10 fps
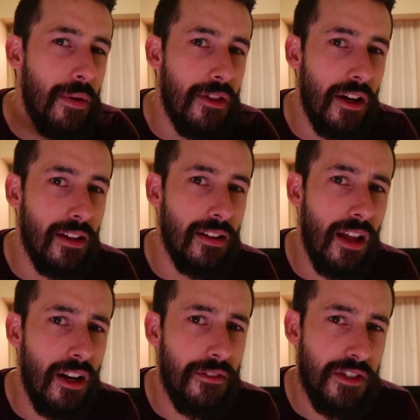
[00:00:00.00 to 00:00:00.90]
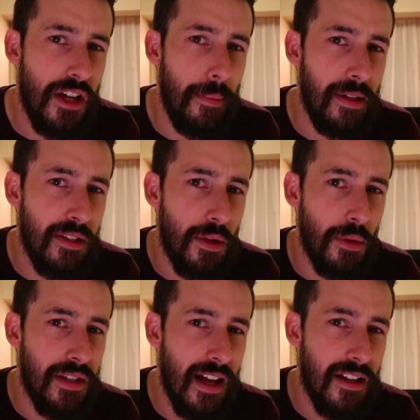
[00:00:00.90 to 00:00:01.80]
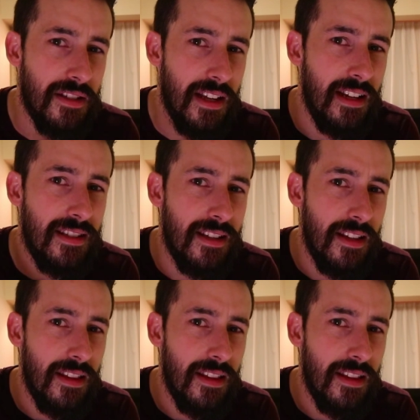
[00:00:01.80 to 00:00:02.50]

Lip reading: with a lot of Japanese hotels, and it's